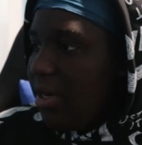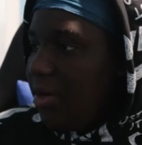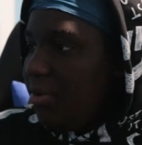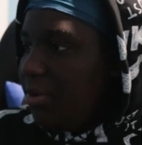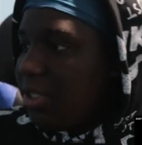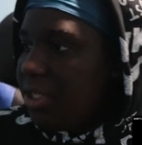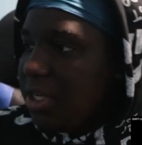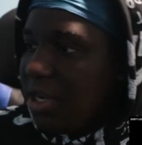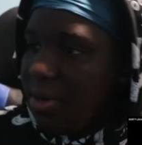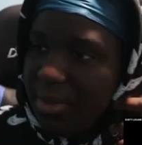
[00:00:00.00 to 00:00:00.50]
I'll
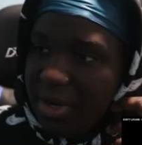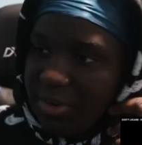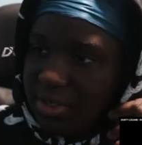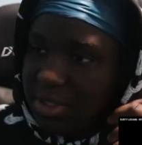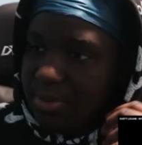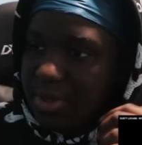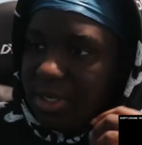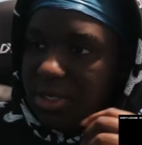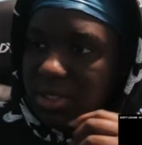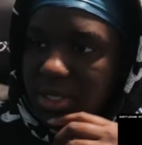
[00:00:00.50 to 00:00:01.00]
watch out in my
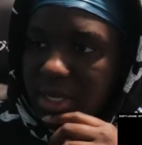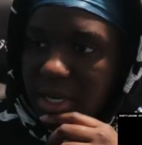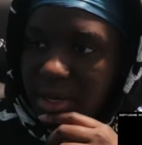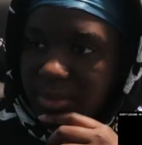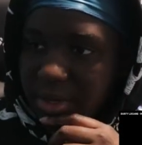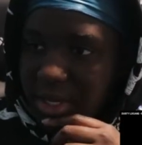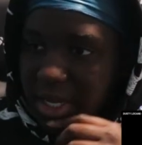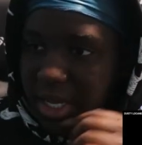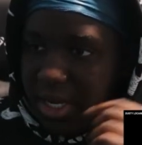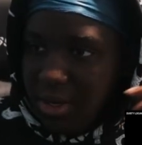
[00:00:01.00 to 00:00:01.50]
spare
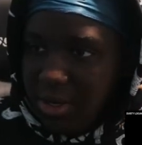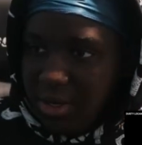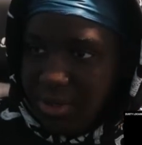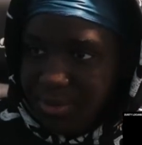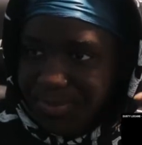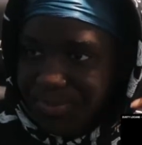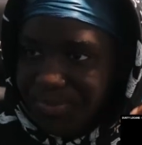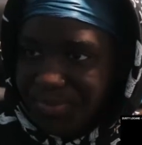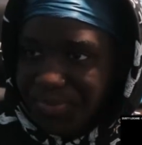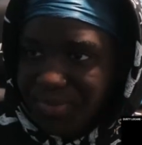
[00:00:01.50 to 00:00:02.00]
time. But, like,
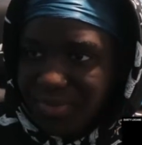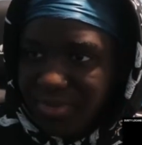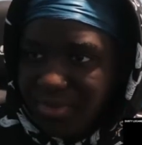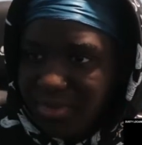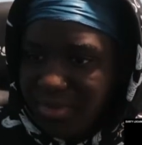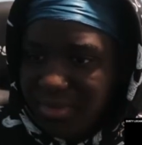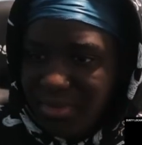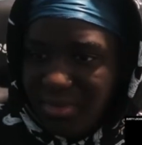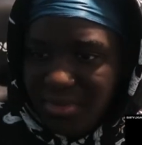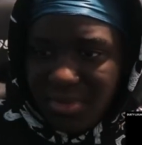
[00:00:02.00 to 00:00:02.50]

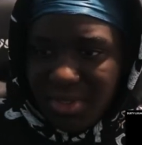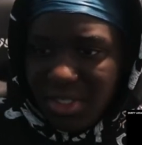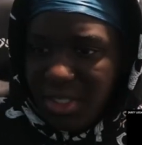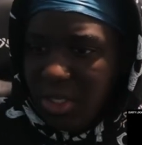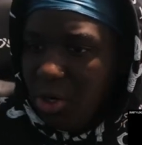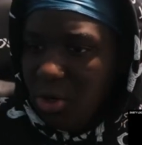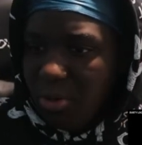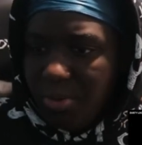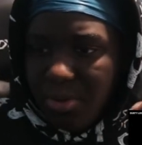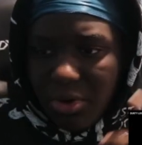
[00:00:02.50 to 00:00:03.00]

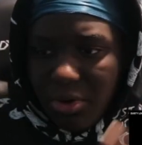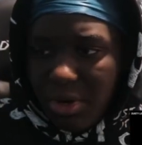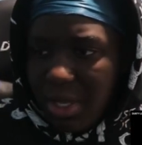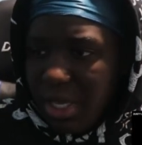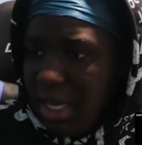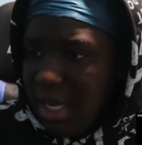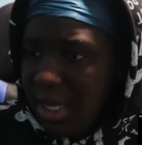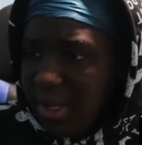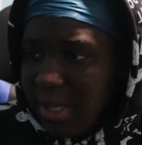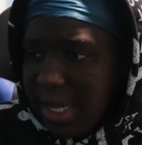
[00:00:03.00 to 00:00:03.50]
yo, bro,
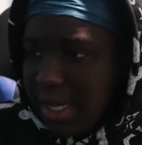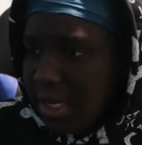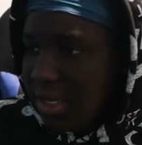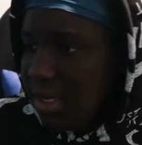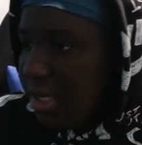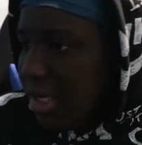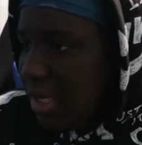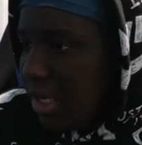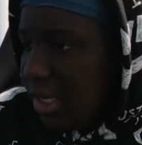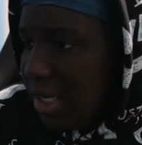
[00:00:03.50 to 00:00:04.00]
yeah, like,
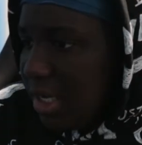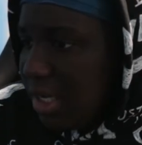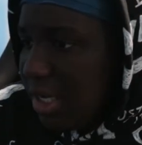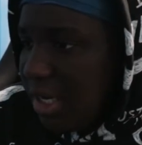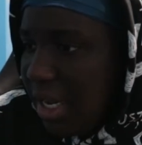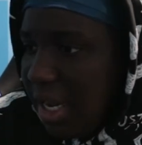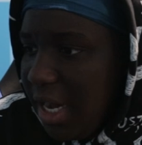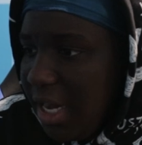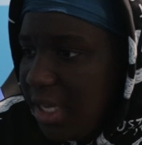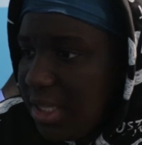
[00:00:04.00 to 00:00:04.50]

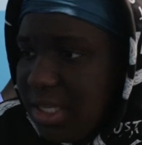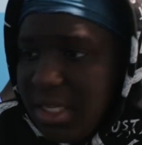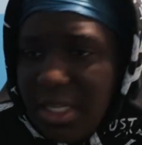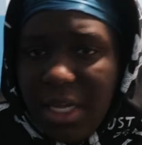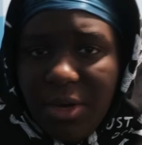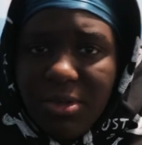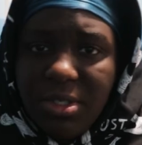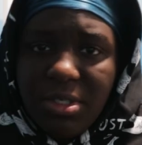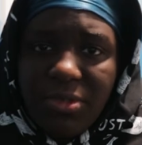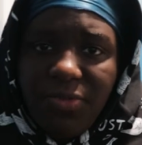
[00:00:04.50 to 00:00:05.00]
nah, I think
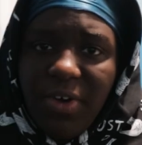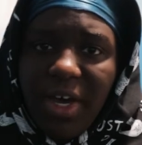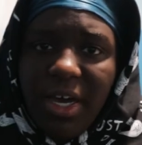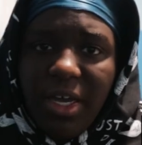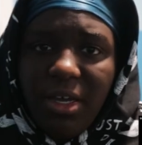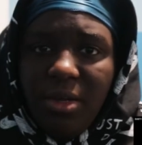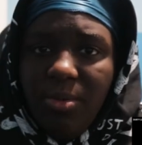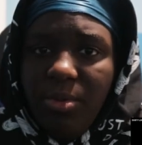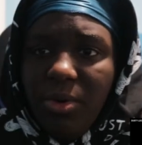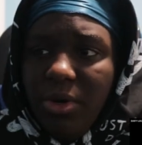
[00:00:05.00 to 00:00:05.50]
that was
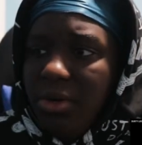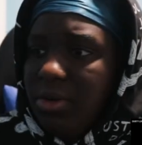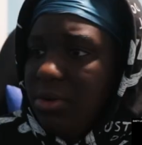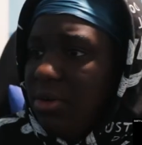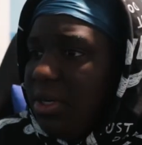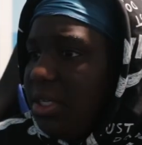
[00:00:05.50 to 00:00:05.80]
fire, bro.